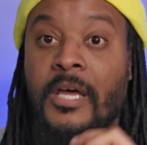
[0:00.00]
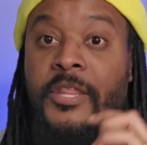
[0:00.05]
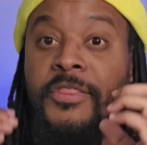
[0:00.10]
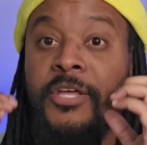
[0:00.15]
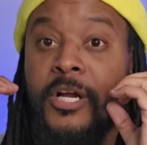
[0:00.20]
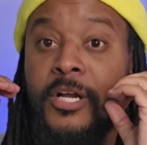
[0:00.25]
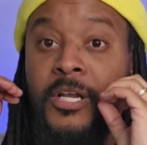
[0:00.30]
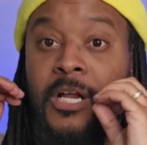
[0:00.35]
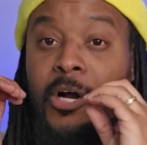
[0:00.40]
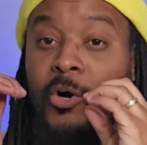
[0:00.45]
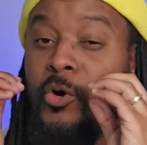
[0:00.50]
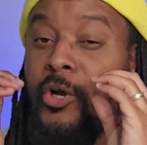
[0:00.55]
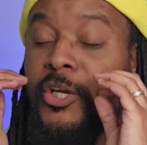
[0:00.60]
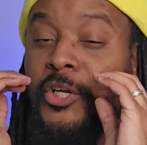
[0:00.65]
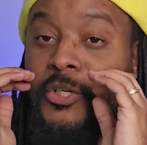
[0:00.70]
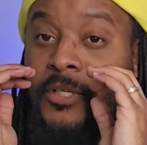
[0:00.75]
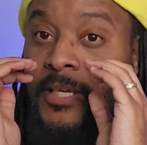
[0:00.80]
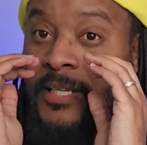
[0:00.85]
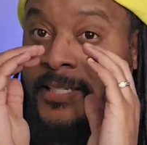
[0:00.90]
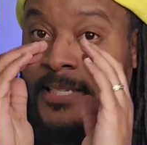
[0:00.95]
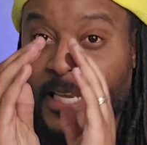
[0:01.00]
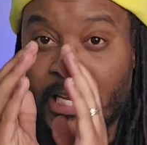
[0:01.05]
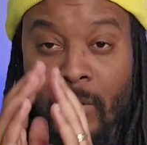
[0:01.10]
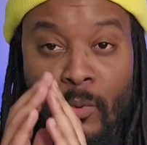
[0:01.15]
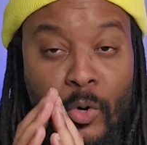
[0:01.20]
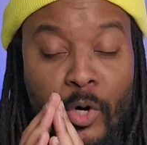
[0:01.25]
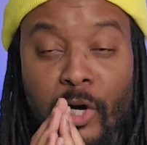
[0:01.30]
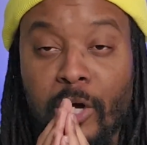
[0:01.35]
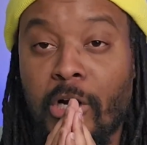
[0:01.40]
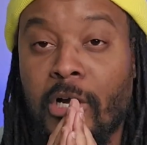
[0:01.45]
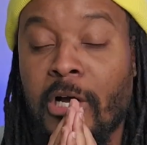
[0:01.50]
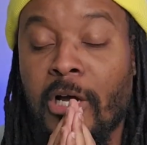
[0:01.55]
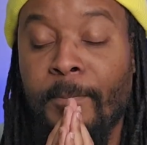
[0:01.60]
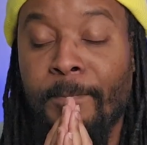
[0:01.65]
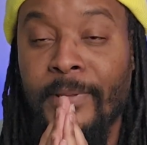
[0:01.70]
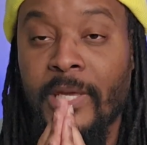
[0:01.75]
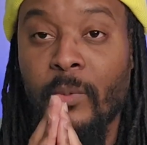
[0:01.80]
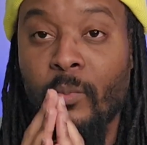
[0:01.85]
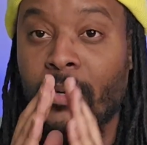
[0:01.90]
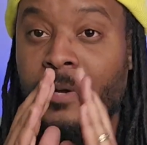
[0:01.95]
They said they weren't going to
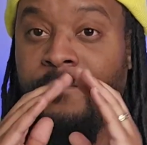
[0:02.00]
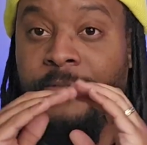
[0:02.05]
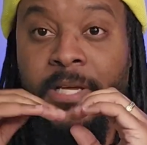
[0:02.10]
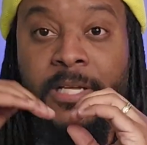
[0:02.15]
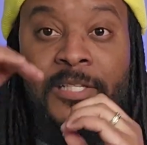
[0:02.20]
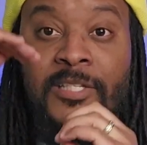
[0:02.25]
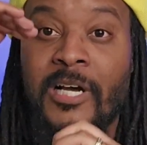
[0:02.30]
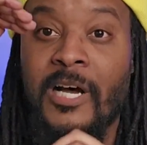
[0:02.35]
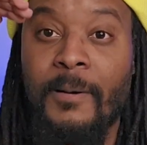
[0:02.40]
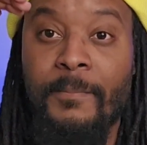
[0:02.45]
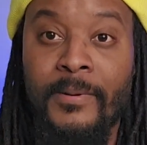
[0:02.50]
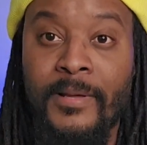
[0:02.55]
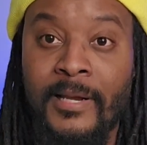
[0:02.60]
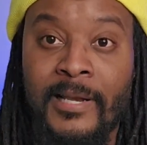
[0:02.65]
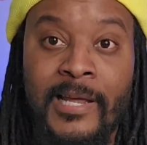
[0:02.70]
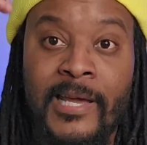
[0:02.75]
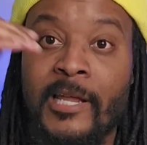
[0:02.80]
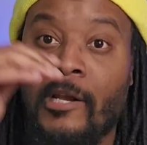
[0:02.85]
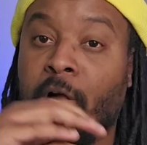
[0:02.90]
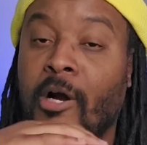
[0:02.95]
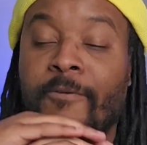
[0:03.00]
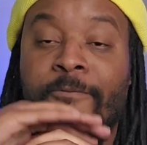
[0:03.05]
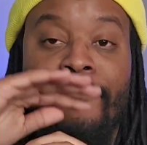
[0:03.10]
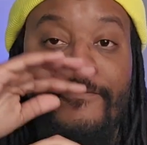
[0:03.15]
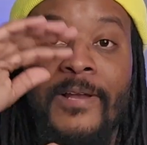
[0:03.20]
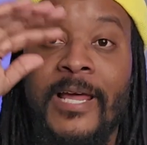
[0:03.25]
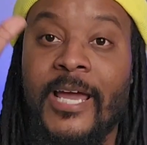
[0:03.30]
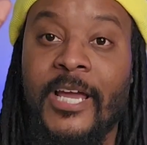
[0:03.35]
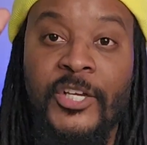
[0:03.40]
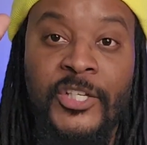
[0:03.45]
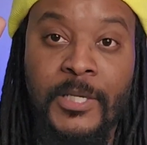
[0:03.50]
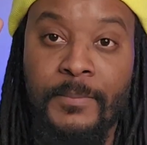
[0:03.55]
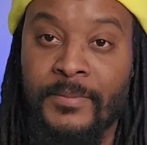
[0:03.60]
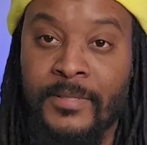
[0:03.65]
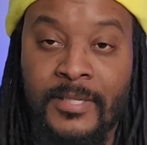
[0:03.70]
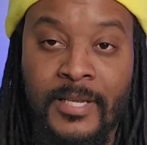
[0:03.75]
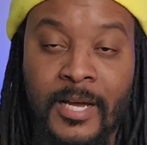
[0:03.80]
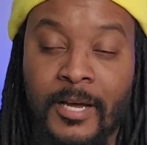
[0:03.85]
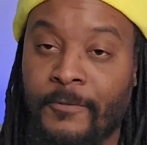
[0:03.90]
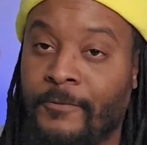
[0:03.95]
compete with the top end or flagship
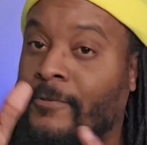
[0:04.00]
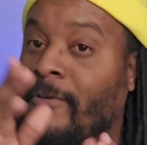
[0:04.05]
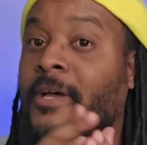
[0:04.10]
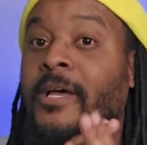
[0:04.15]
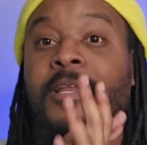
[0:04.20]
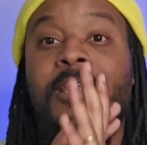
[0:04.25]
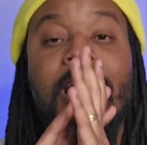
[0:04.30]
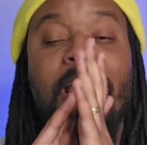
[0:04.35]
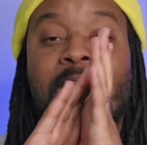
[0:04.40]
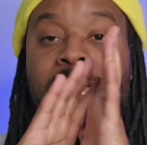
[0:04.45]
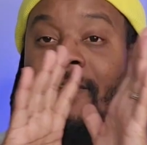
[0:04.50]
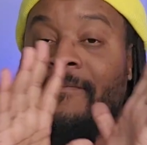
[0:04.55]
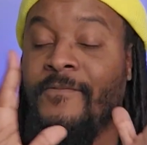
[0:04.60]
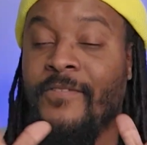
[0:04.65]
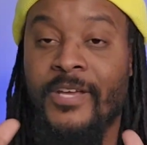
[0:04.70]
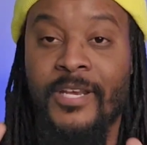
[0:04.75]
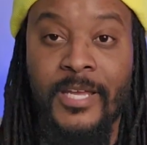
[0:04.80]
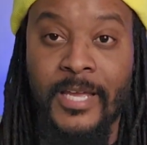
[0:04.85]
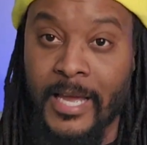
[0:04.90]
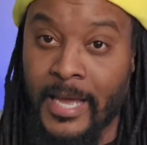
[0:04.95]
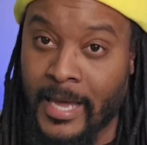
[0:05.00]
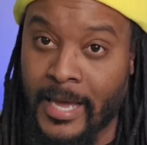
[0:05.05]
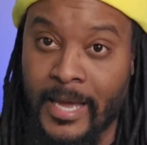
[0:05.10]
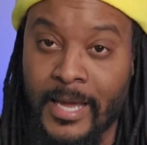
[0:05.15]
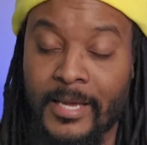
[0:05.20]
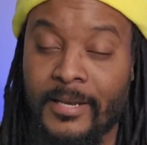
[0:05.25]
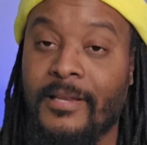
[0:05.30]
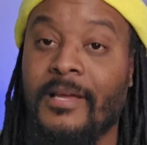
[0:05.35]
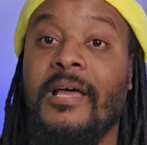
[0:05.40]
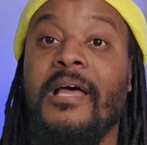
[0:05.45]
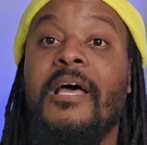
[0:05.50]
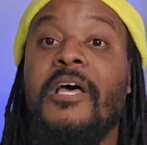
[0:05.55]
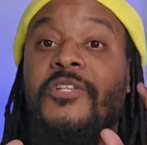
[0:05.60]
stuff that NVIDIA had.